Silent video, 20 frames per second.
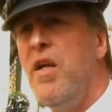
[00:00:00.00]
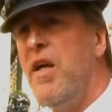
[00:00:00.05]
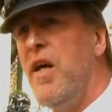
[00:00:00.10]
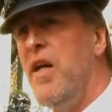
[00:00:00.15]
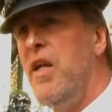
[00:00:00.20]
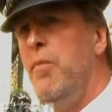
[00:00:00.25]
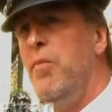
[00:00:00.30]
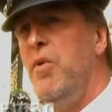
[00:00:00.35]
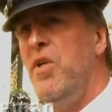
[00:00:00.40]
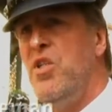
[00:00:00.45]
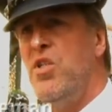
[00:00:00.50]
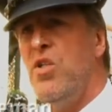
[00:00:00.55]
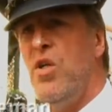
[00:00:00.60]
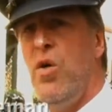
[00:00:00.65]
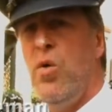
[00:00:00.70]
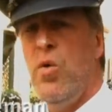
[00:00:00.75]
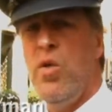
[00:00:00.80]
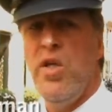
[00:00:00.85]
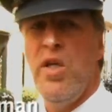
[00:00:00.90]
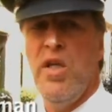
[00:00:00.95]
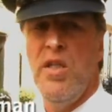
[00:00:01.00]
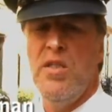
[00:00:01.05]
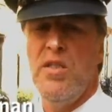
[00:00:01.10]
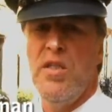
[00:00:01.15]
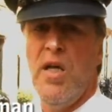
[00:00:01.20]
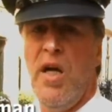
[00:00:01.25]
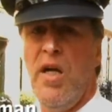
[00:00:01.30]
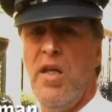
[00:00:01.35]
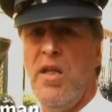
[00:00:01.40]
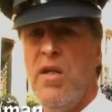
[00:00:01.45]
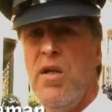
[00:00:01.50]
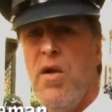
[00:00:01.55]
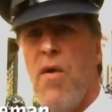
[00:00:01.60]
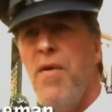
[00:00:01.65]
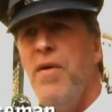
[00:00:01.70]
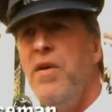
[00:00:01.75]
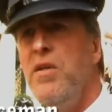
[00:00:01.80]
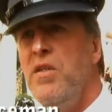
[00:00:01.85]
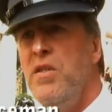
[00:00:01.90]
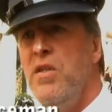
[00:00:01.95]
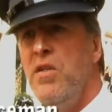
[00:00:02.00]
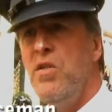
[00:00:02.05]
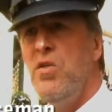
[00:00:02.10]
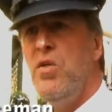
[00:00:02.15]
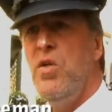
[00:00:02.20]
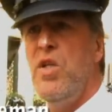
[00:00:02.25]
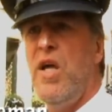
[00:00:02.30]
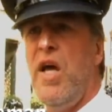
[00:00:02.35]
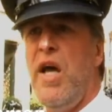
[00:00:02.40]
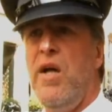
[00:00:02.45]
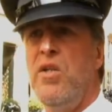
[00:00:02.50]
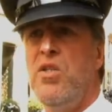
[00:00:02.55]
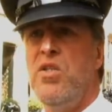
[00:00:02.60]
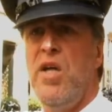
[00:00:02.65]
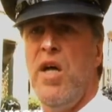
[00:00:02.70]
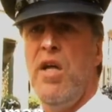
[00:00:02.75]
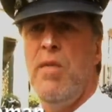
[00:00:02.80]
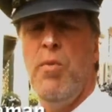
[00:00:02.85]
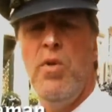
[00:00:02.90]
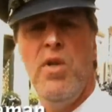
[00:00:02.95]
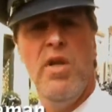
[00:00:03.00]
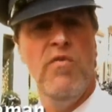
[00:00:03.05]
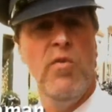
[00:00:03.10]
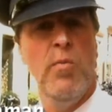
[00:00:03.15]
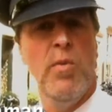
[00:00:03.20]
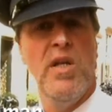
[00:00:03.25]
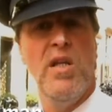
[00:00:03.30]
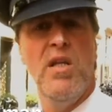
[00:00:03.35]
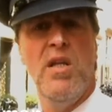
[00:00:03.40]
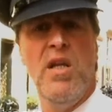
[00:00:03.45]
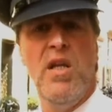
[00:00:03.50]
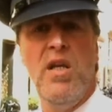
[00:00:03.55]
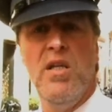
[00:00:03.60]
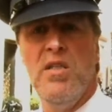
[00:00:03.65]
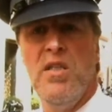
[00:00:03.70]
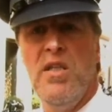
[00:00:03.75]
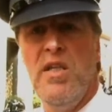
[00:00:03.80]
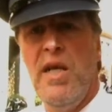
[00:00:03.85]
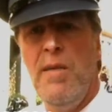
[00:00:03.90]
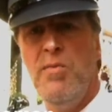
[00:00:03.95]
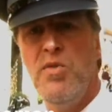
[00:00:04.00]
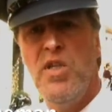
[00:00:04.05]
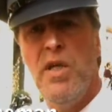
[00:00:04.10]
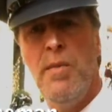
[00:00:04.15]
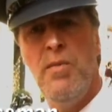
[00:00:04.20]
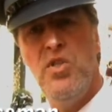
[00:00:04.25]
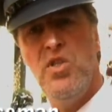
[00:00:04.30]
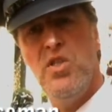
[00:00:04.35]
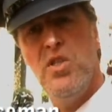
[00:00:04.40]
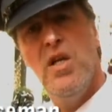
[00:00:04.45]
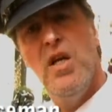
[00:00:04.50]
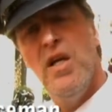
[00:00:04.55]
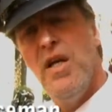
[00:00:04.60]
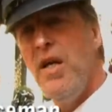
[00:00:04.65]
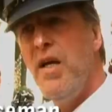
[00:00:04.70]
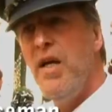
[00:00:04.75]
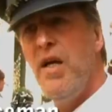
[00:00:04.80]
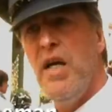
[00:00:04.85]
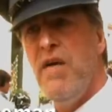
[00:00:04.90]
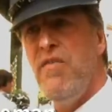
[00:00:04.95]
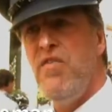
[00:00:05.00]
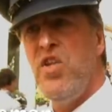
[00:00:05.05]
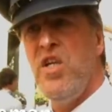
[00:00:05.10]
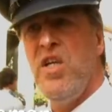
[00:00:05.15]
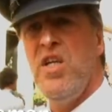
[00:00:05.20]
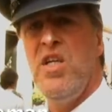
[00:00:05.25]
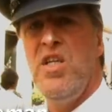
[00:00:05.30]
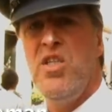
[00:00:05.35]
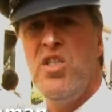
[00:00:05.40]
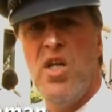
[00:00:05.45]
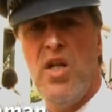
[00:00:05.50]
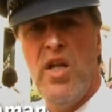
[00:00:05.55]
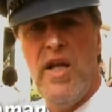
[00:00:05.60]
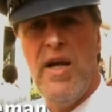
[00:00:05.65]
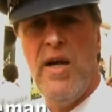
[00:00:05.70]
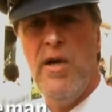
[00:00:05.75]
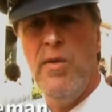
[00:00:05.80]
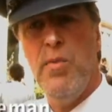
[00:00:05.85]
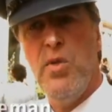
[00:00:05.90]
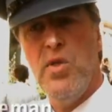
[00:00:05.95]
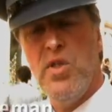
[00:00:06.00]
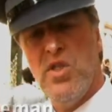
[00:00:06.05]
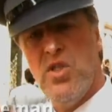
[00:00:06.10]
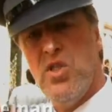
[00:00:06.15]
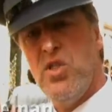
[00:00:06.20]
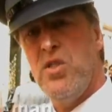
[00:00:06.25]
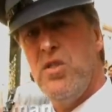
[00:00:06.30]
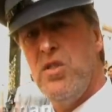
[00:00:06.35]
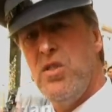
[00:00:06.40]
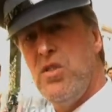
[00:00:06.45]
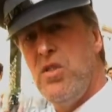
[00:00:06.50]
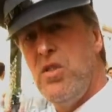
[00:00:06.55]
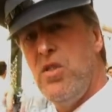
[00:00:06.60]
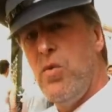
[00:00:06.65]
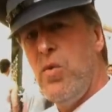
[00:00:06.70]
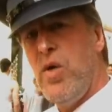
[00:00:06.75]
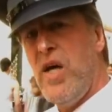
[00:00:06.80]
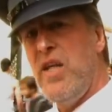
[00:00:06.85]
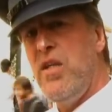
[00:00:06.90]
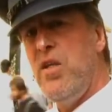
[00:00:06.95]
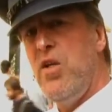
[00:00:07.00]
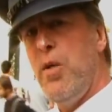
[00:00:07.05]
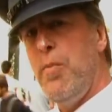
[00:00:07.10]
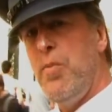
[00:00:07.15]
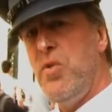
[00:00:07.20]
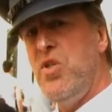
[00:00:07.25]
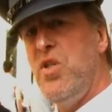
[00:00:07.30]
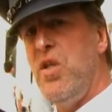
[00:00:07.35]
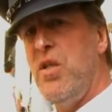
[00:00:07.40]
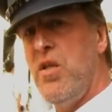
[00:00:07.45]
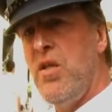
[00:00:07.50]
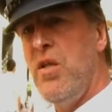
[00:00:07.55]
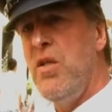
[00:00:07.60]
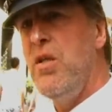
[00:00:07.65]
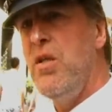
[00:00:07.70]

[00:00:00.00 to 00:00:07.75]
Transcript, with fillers: Cannabis only inside not outside. But everybody thinks in Amsterdam is everything is allowed, but it's right the opposite.